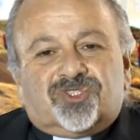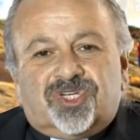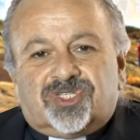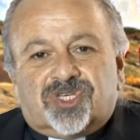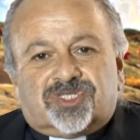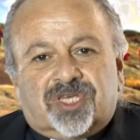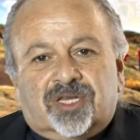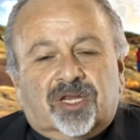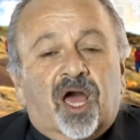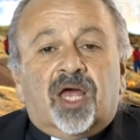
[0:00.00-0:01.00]
Jesus
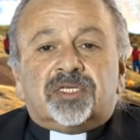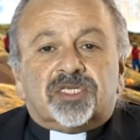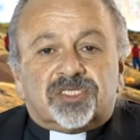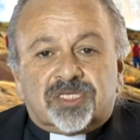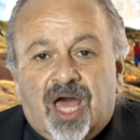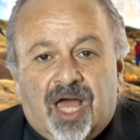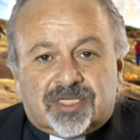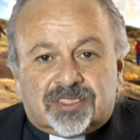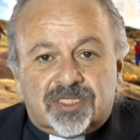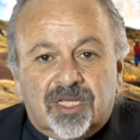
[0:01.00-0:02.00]
said, God does
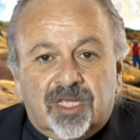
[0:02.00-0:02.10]
not